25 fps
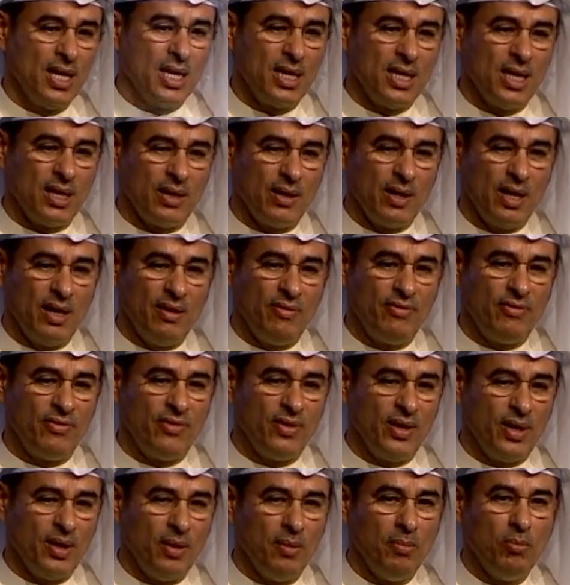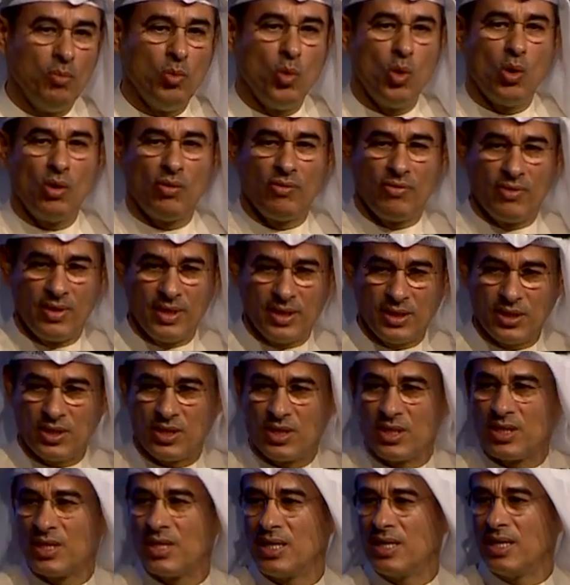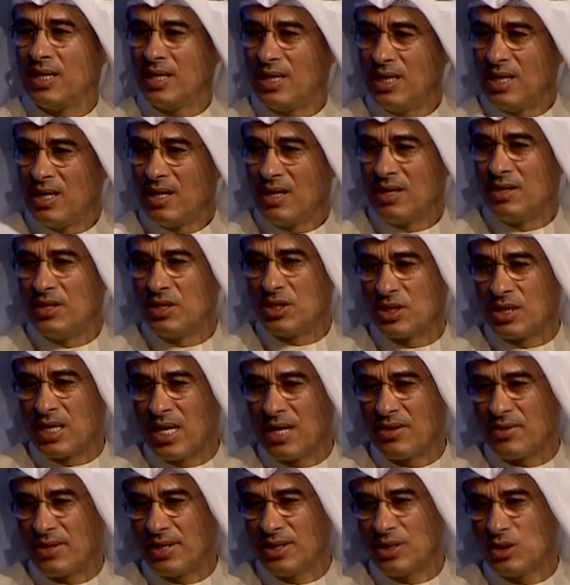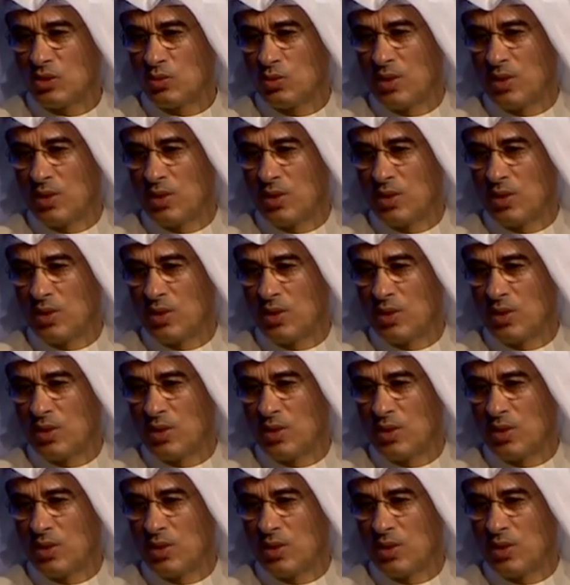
that you have uh, more of this, these gatherings.